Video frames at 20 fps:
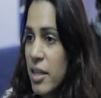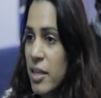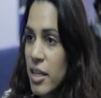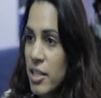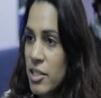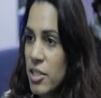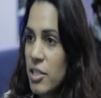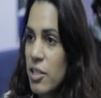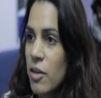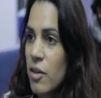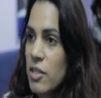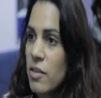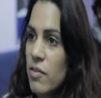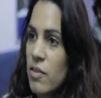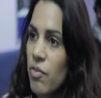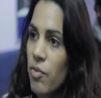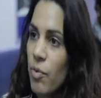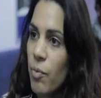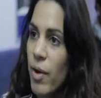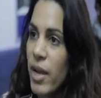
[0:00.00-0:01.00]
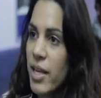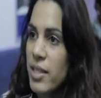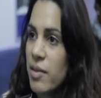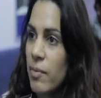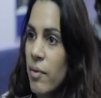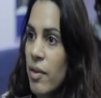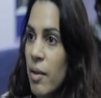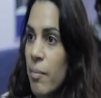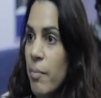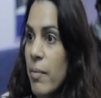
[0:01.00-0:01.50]
There's just lots of different ways
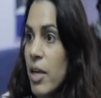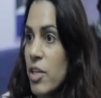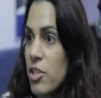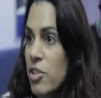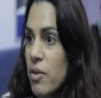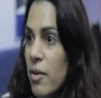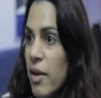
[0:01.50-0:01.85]
that we can measure